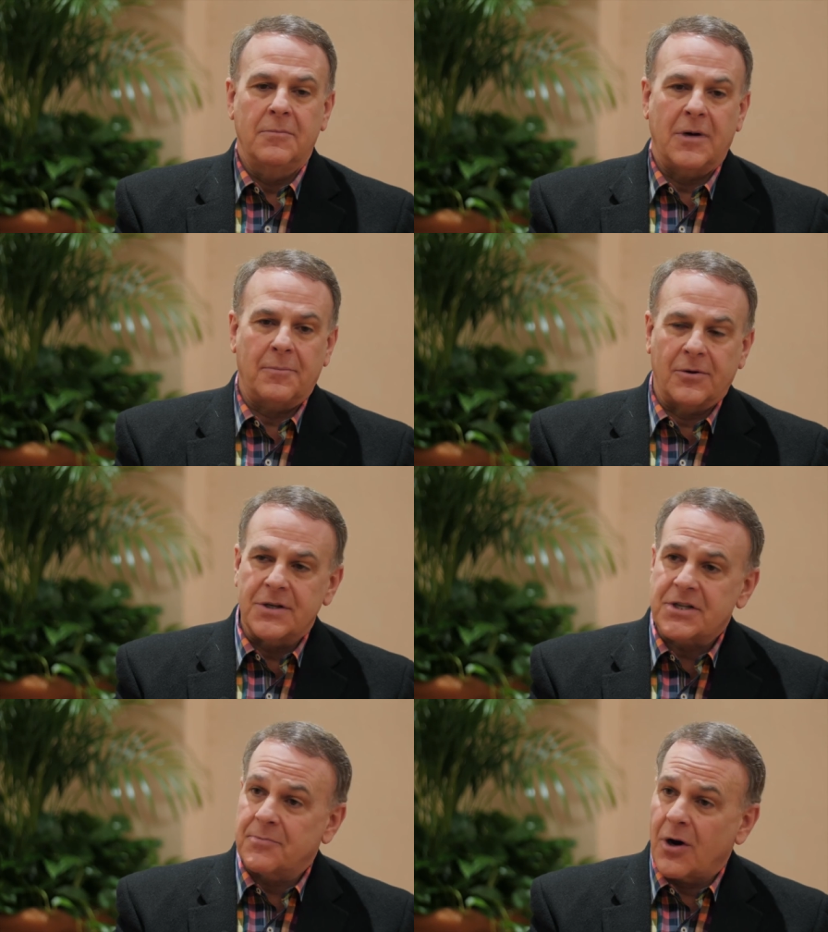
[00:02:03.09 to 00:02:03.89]
my
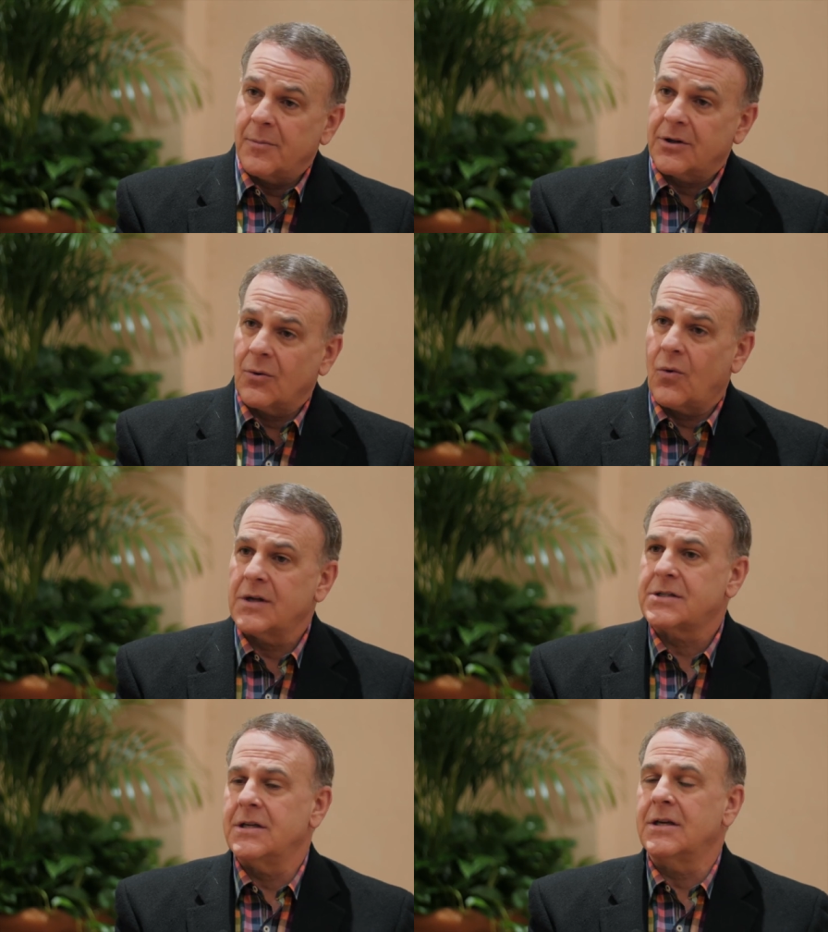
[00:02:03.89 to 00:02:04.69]
police department that
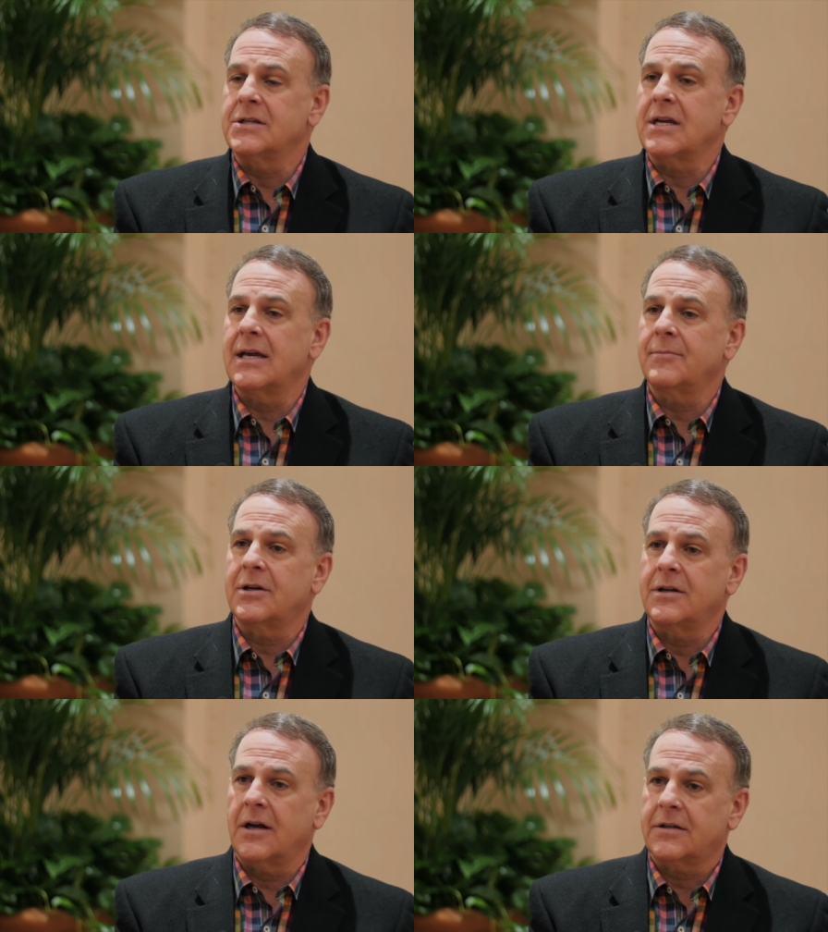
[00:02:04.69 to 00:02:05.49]
wants the exam
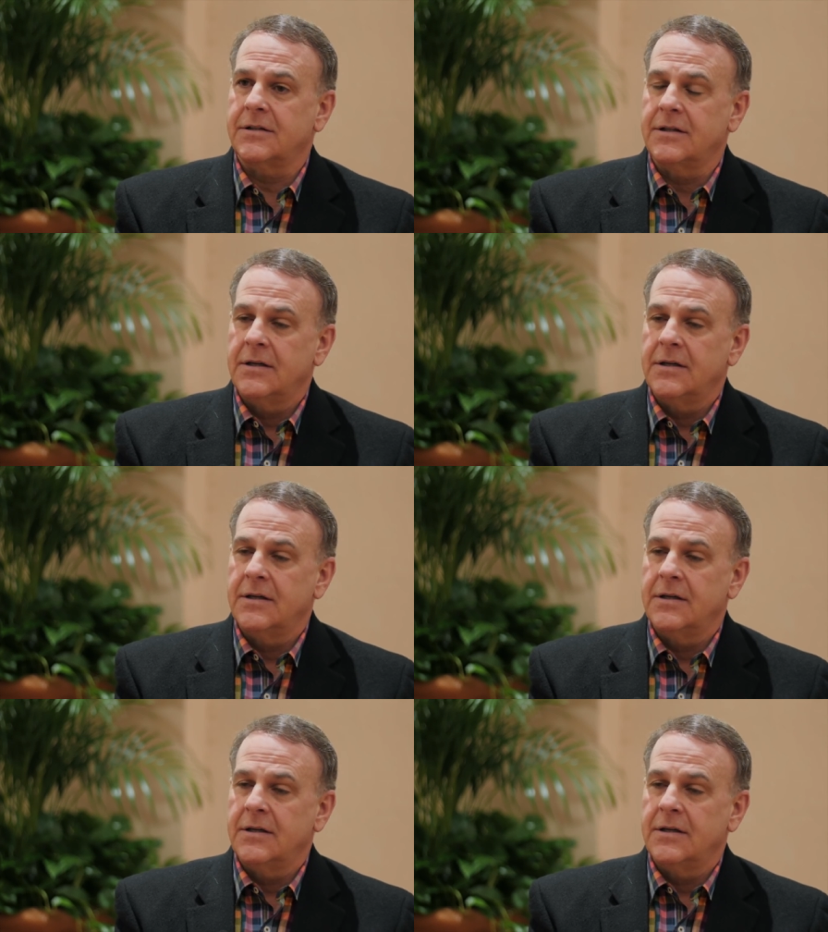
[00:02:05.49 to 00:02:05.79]
conducted,